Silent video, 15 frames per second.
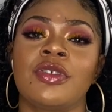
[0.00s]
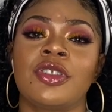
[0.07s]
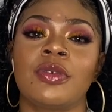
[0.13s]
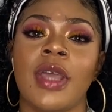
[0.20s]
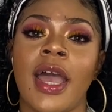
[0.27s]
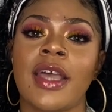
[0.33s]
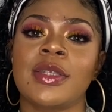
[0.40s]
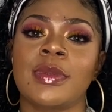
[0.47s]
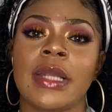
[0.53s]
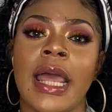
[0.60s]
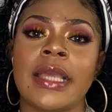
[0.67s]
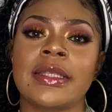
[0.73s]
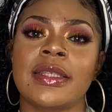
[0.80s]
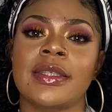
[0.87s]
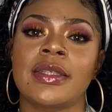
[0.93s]
you guys would
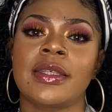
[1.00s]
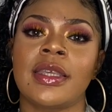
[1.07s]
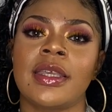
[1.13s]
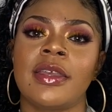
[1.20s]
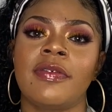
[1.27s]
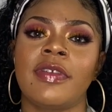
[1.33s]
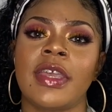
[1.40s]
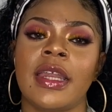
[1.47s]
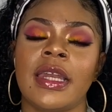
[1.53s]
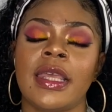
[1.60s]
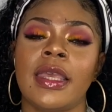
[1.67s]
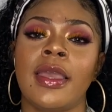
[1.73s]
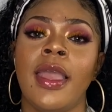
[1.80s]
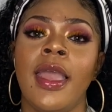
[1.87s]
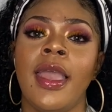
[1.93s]
like to see, if
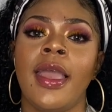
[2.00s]
any.